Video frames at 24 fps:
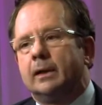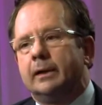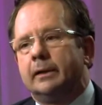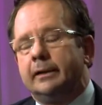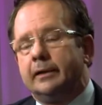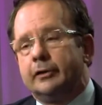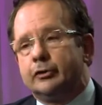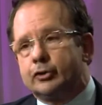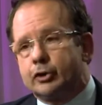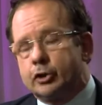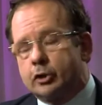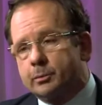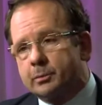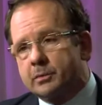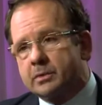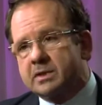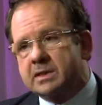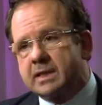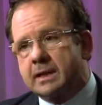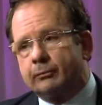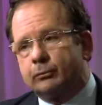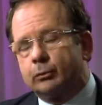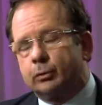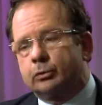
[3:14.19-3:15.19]
The
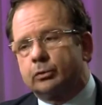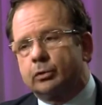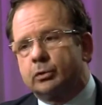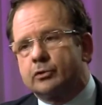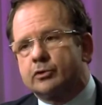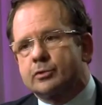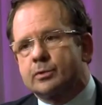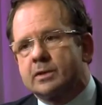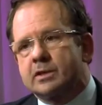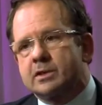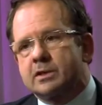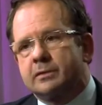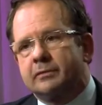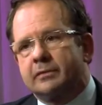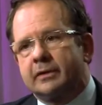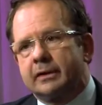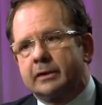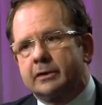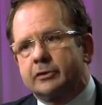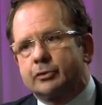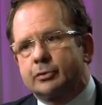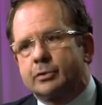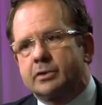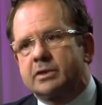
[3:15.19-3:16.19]
Germans have looked also at
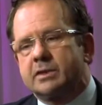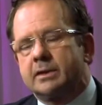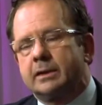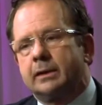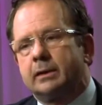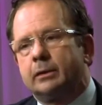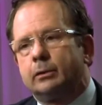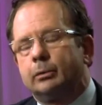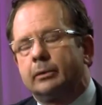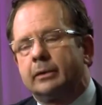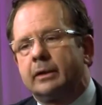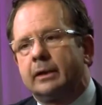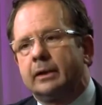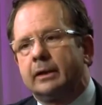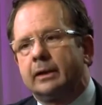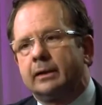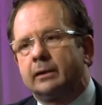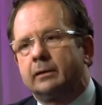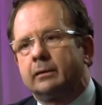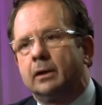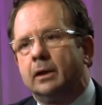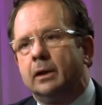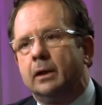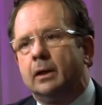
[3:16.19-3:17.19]
something interesting, looking
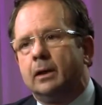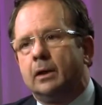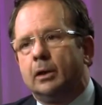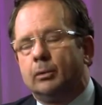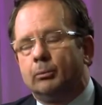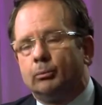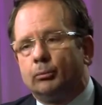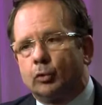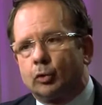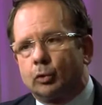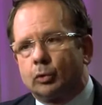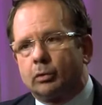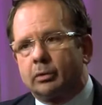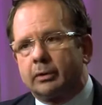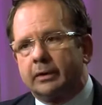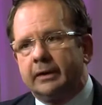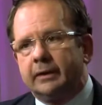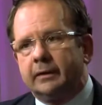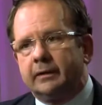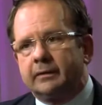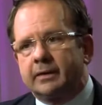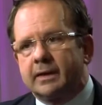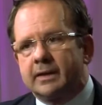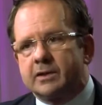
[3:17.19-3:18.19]
at more
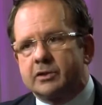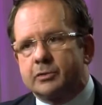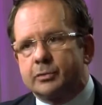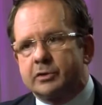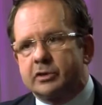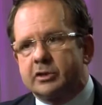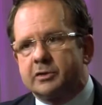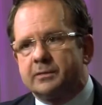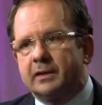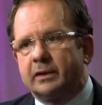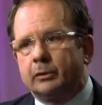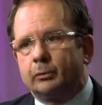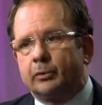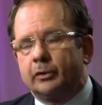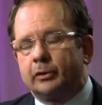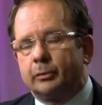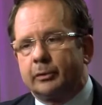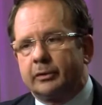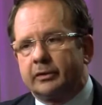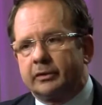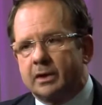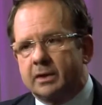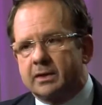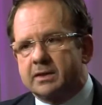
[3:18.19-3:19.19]
intense regimen with
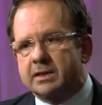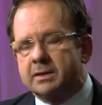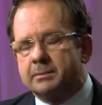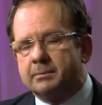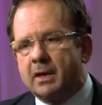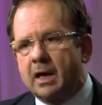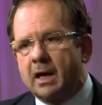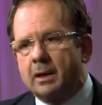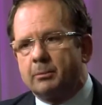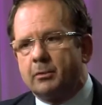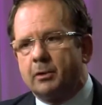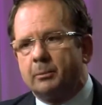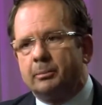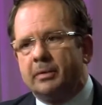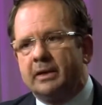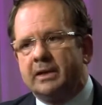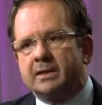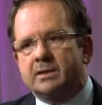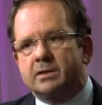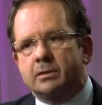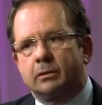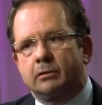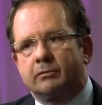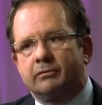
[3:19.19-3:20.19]
rituximab
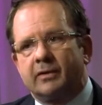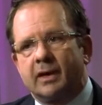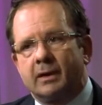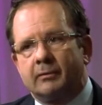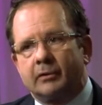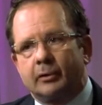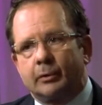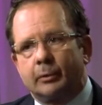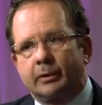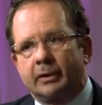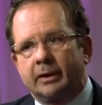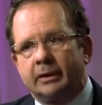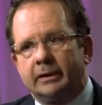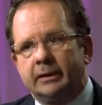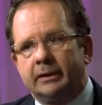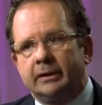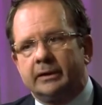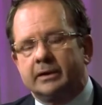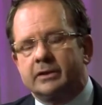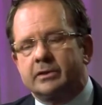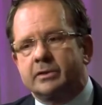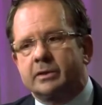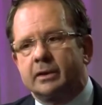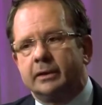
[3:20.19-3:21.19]
based on
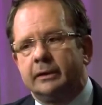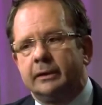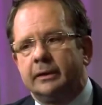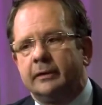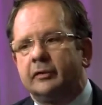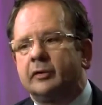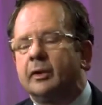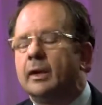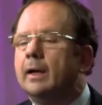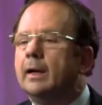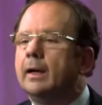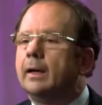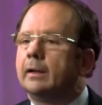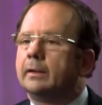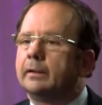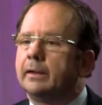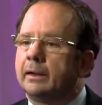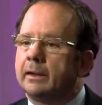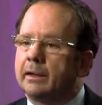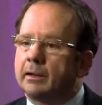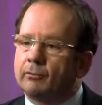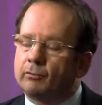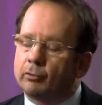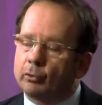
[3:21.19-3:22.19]
pharmacokinetic studies
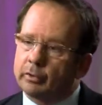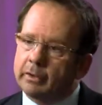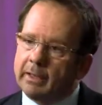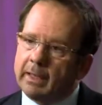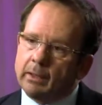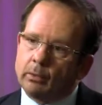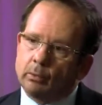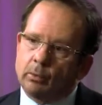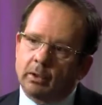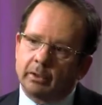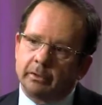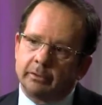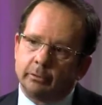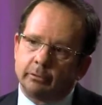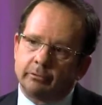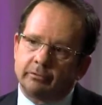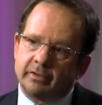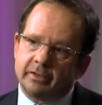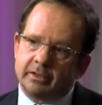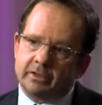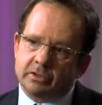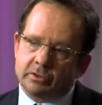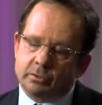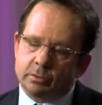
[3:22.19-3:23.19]
that are for now in a
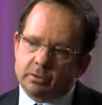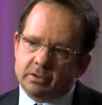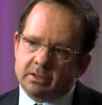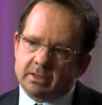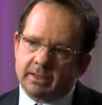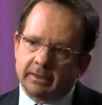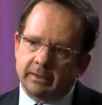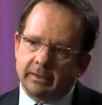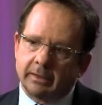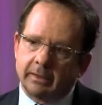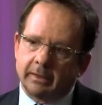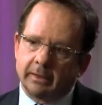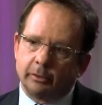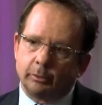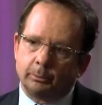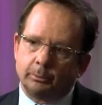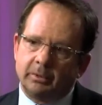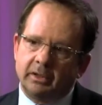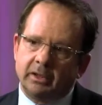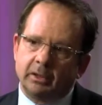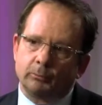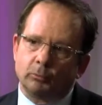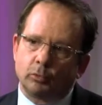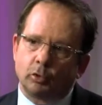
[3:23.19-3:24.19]
phase 2 setting and
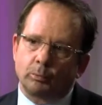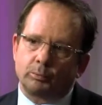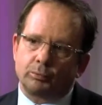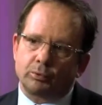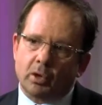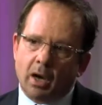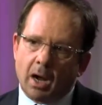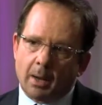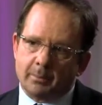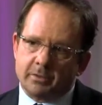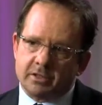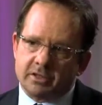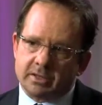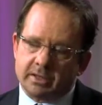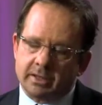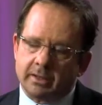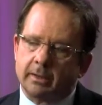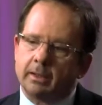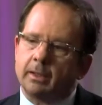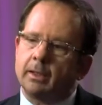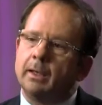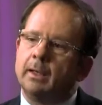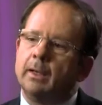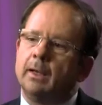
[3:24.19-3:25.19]
appear more
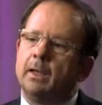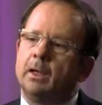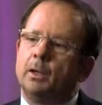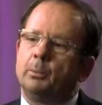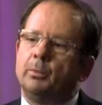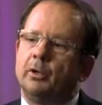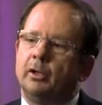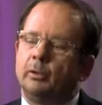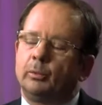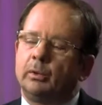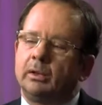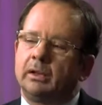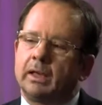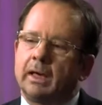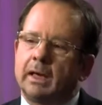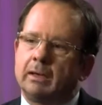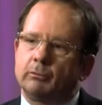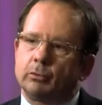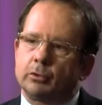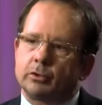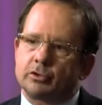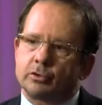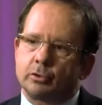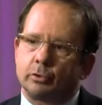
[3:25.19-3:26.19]
promising, but will
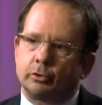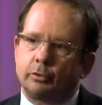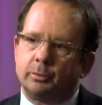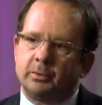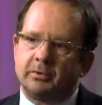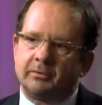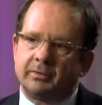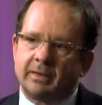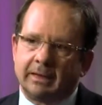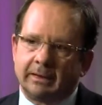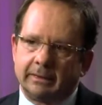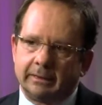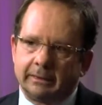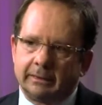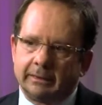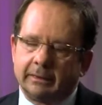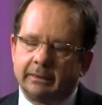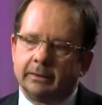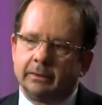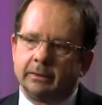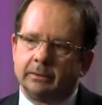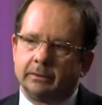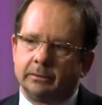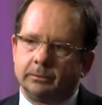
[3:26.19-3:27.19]
have also to be
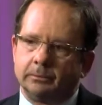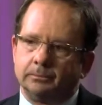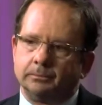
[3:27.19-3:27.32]
validated.